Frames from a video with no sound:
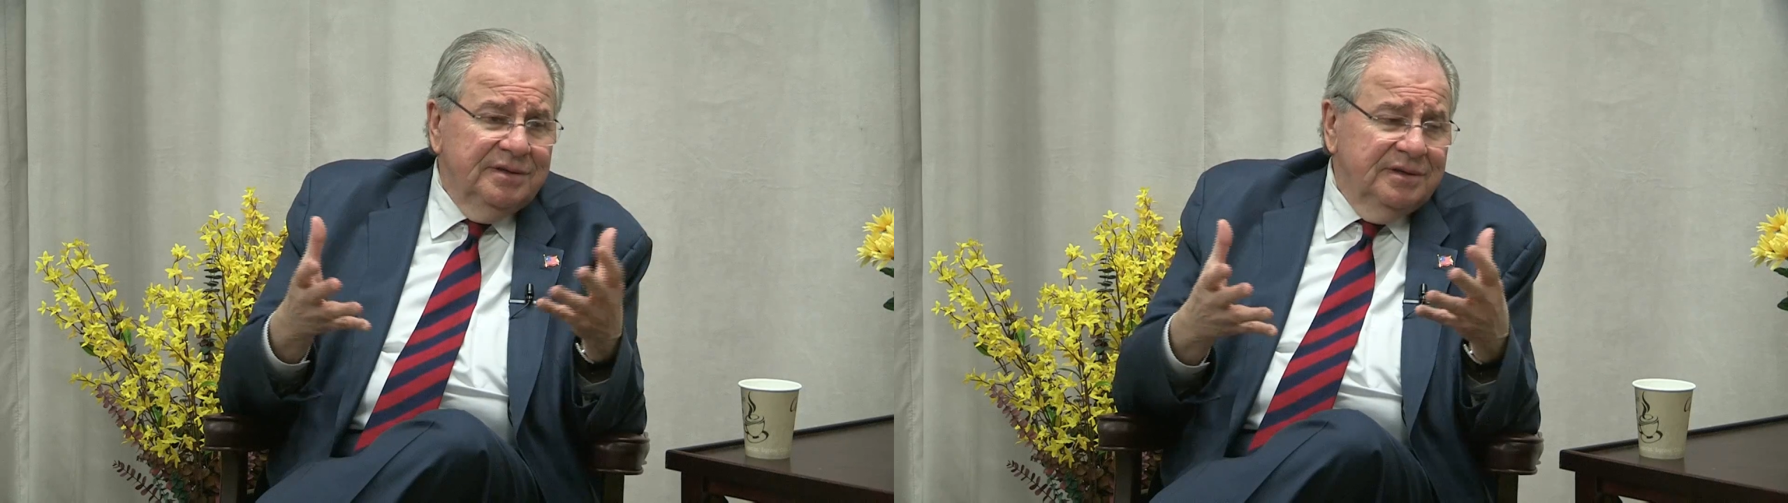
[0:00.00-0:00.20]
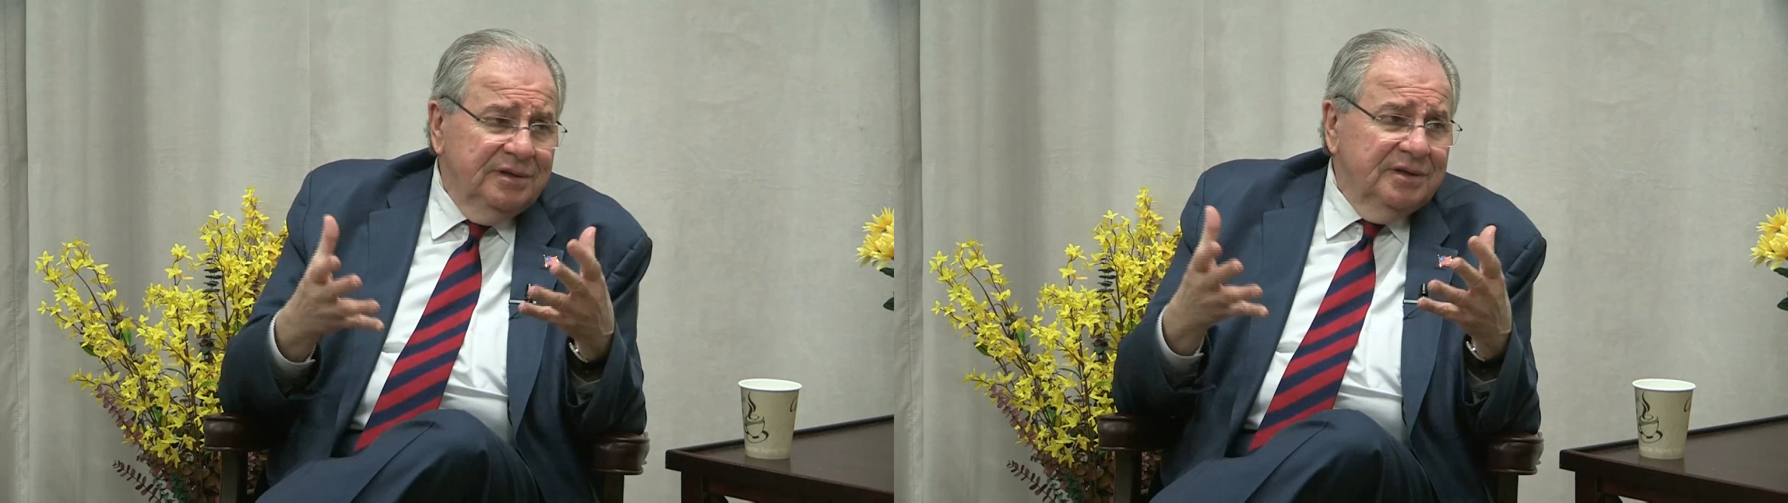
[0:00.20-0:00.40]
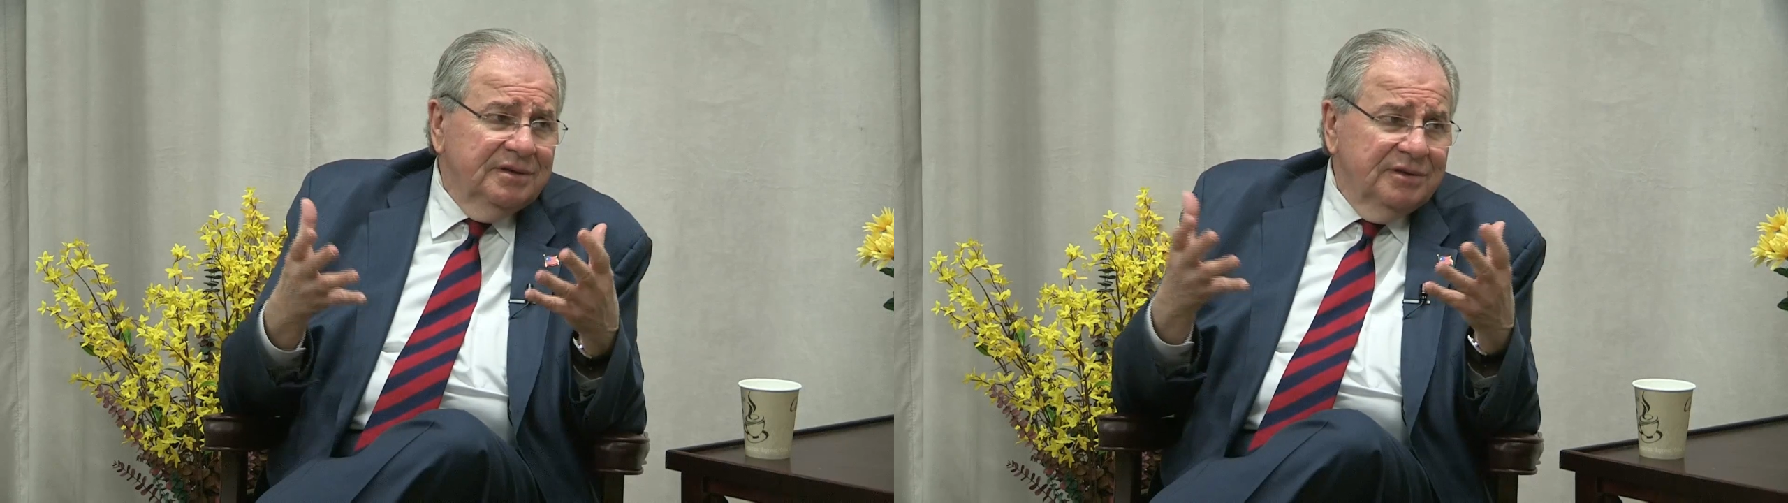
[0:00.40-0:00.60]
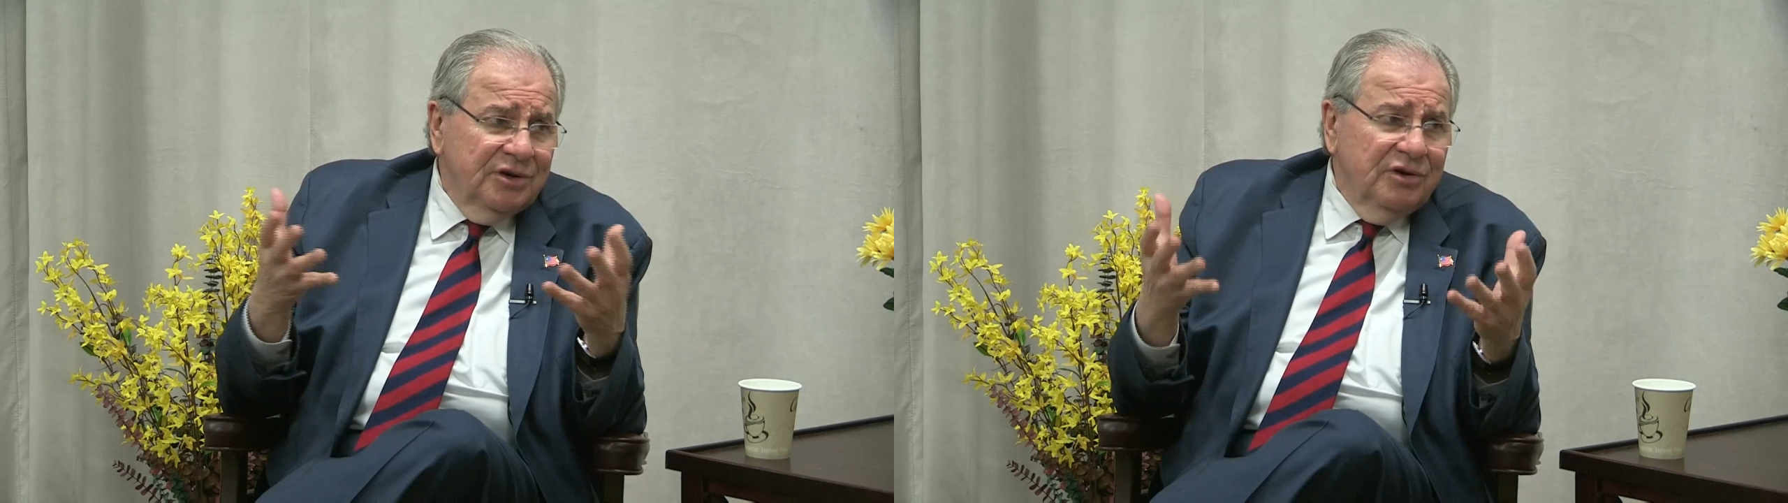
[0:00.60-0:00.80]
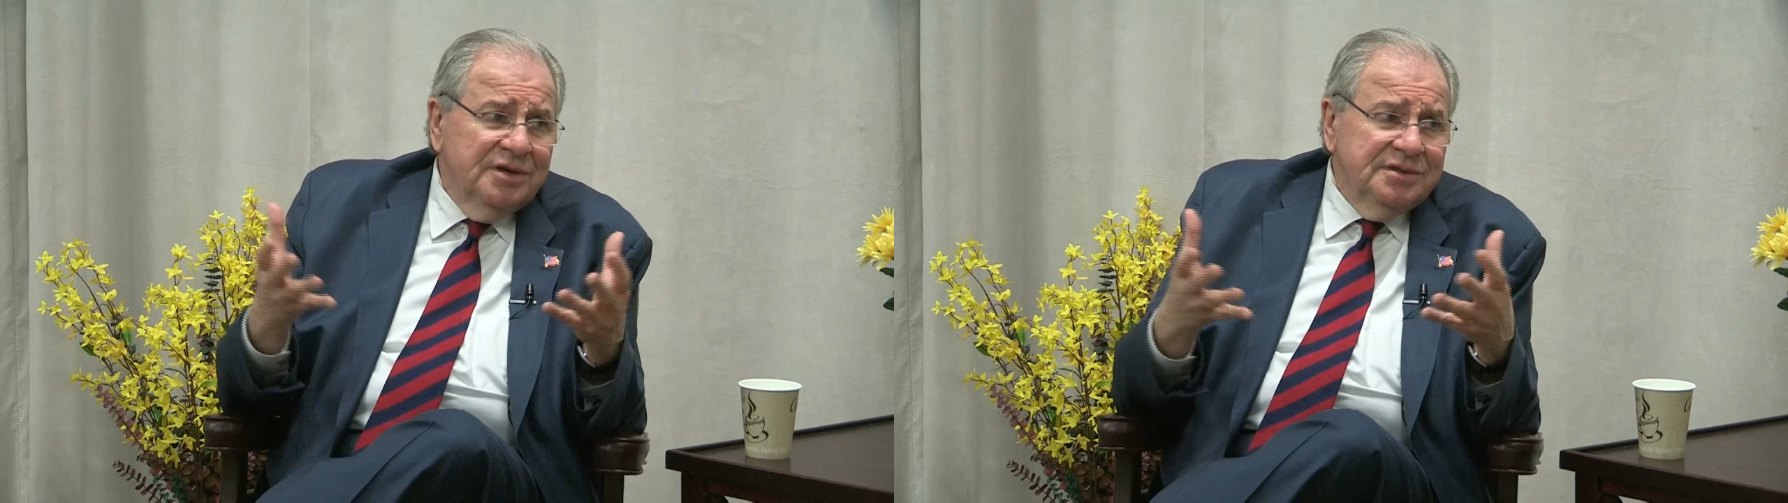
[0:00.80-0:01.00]
The
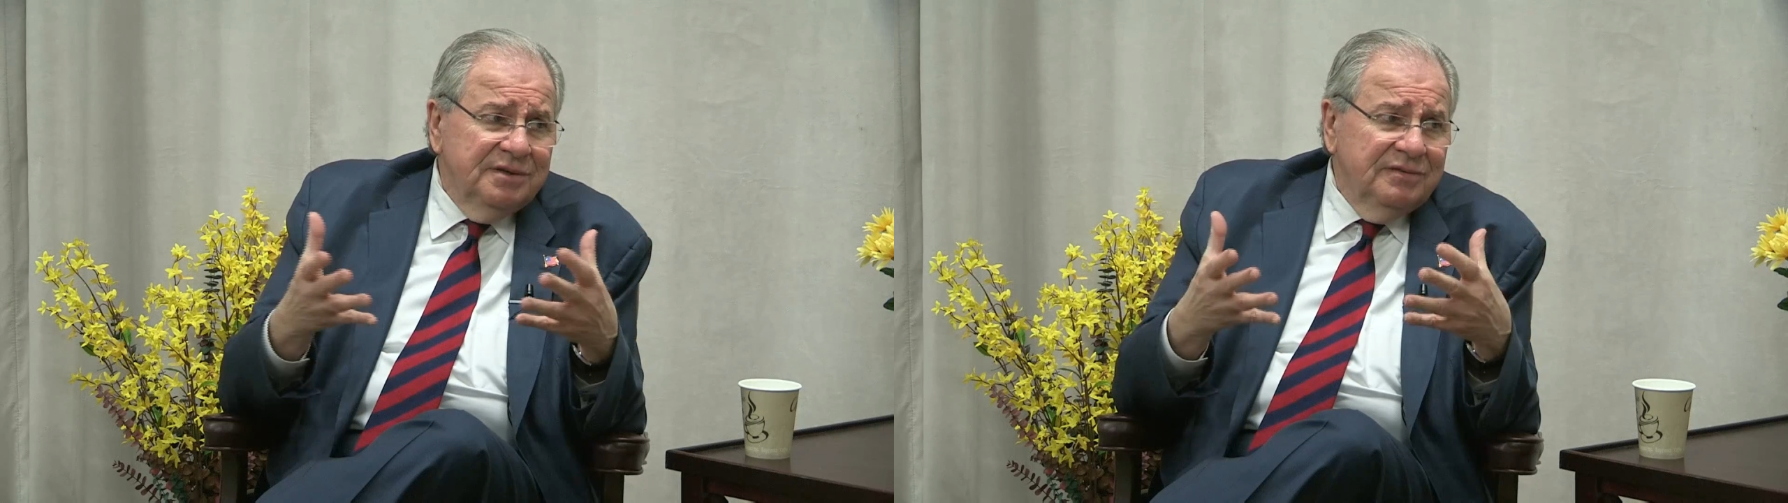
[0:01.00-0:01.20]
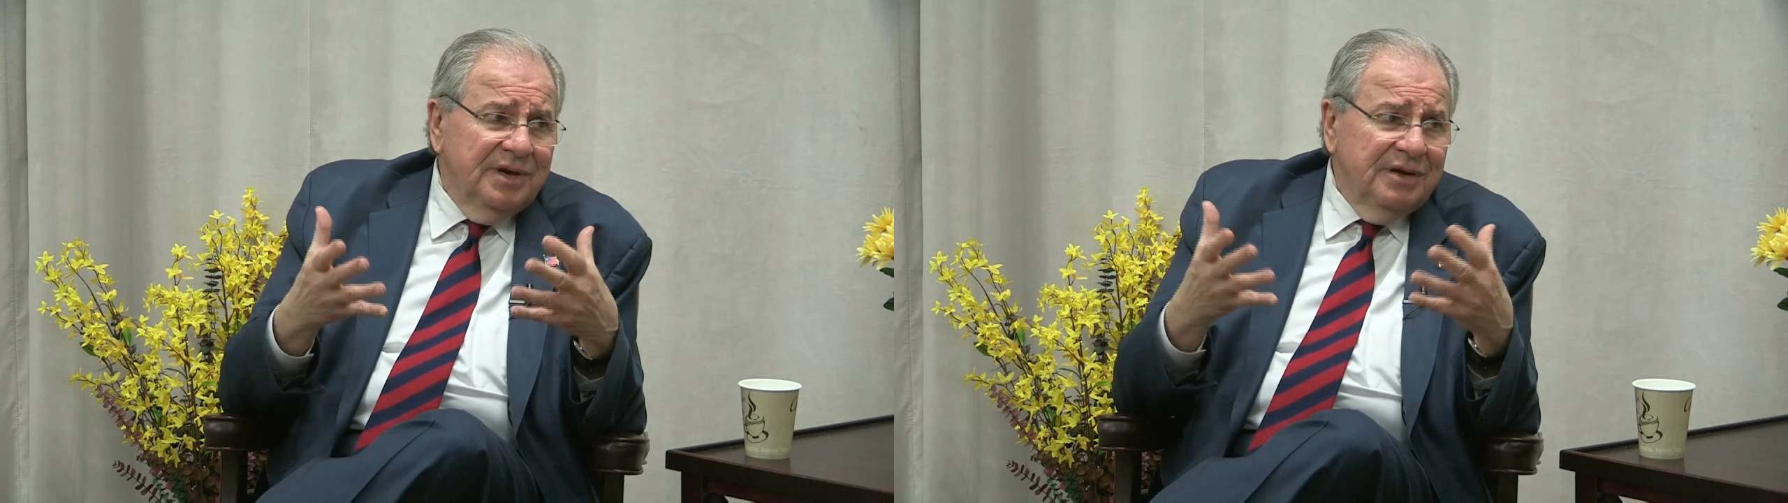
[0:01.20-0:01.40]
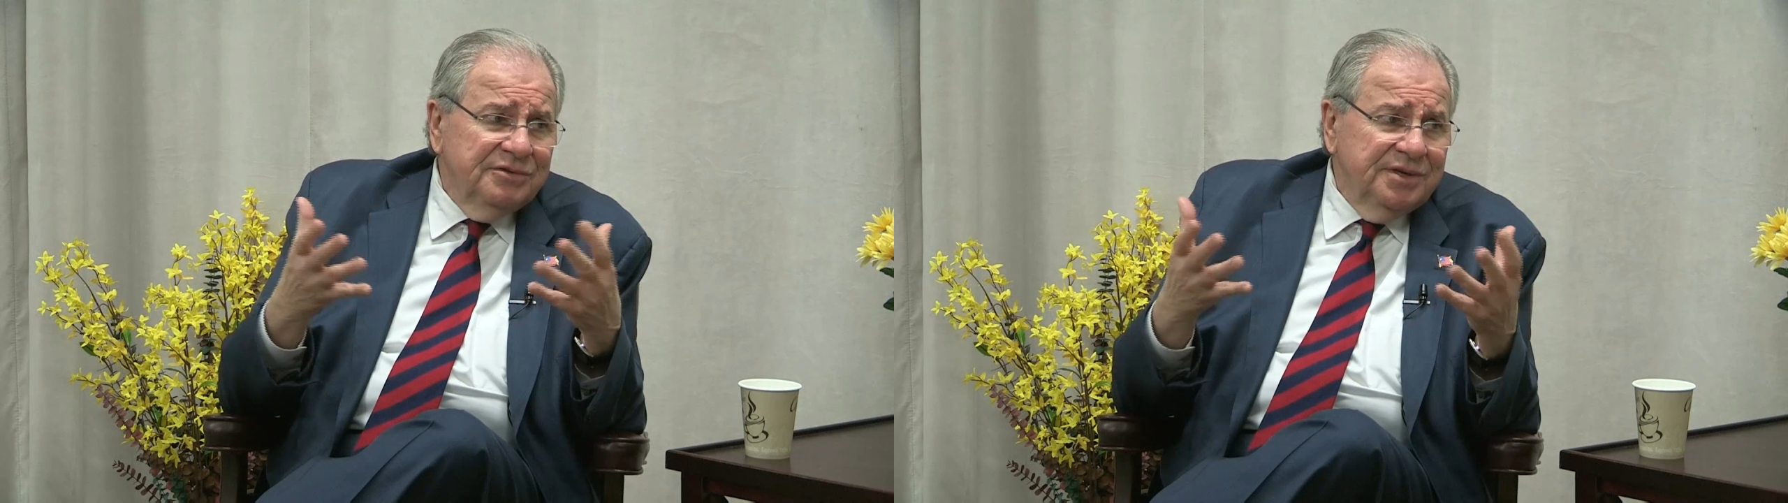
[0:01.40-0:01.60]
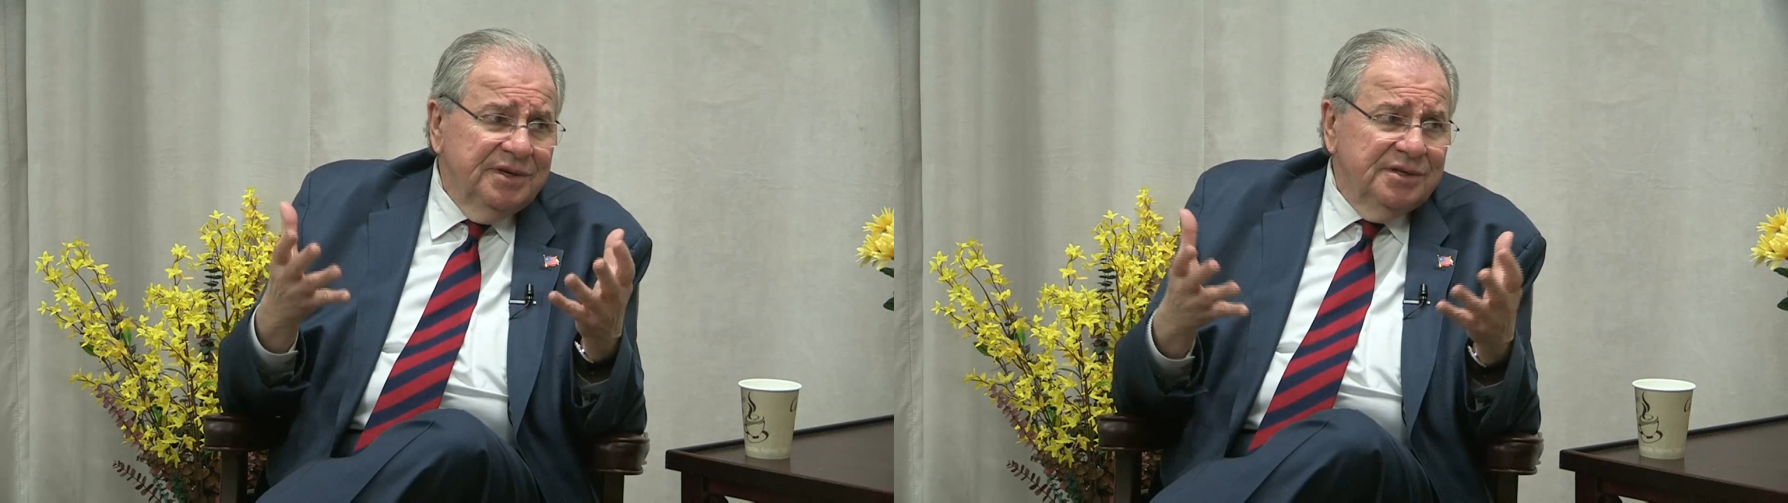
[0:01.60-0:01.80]
cost of housing,